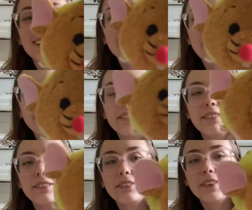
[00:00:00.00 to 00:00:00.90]
If
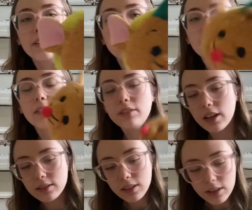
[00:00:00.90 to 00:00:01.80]
you don't love
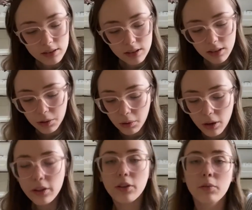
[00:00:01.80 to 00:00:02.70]
Gus Gus, then who are
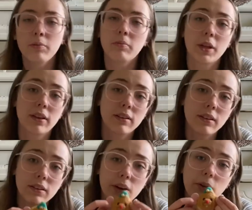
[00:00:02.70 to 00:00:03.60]
you? Because
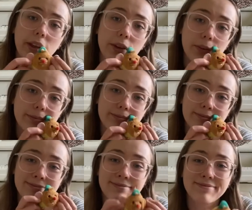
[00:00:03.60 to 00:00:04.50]
he's so cute.
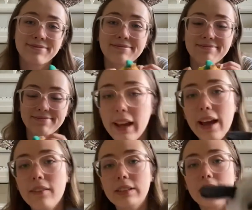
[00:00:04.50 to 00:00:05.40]
I
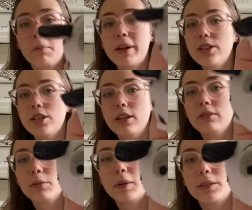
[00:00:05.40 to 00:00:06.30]
have a Dalmatian
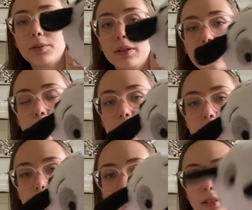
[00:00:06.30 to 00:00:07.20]
from 101
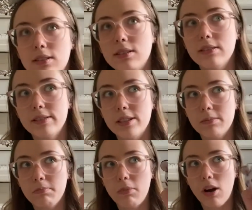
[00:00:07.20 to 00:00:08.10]
Dalmatians. This is
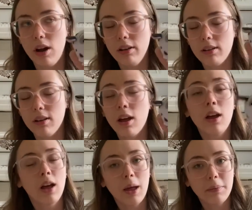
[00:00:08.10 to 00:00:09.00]
Spot,
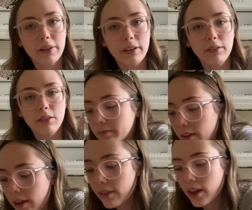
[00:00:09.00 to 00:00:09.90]
I believe.
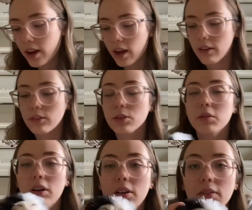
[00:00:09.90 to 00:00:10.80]
And then I have
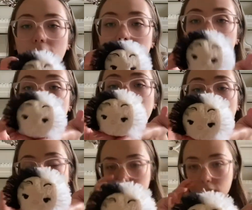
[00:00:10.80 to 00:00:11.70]
Cruella de Vil.
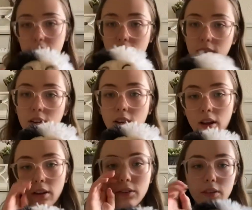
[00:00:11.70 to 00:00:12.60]
And she's
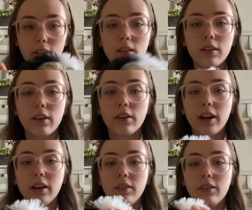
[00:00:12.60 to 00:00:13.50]
just, her
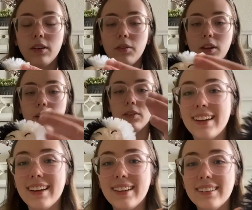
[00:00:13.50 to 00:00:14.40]
hair is so cute.
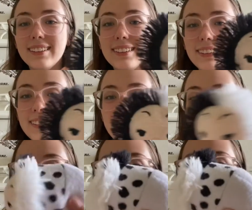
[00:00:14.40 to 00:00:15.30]
And she's
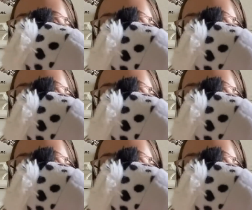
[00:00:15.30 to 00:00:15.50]
adorable.